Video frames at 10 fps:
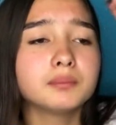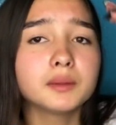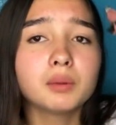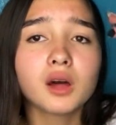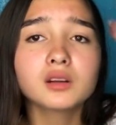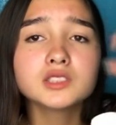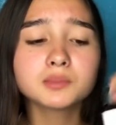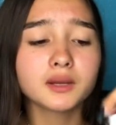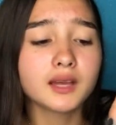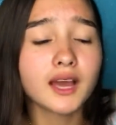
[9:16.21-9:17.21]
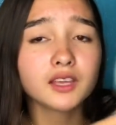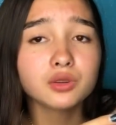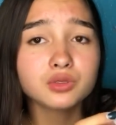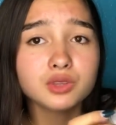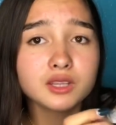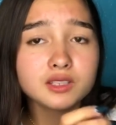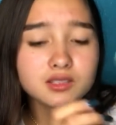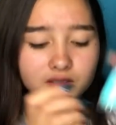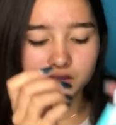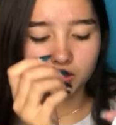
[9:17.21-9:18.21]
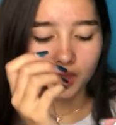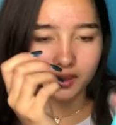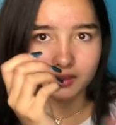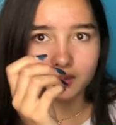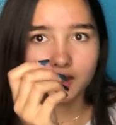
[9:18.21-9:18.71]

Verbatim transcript: big bottles, but I use this so that I can